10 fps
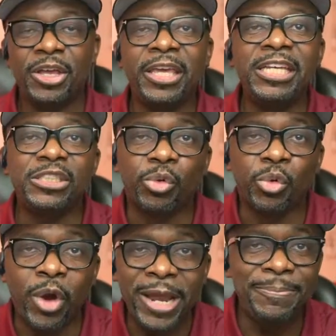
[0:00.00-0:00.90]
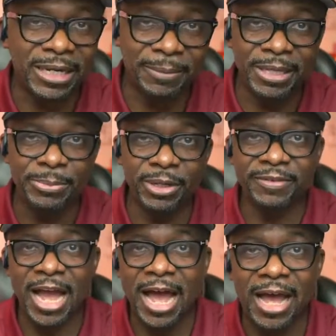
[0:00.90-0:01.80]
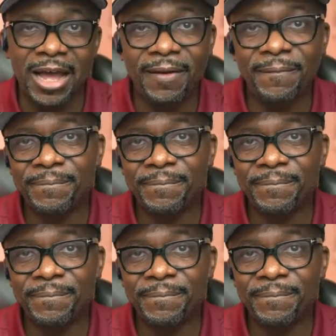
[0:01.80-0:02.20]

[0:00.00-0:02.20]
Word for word: He's raping the people of God.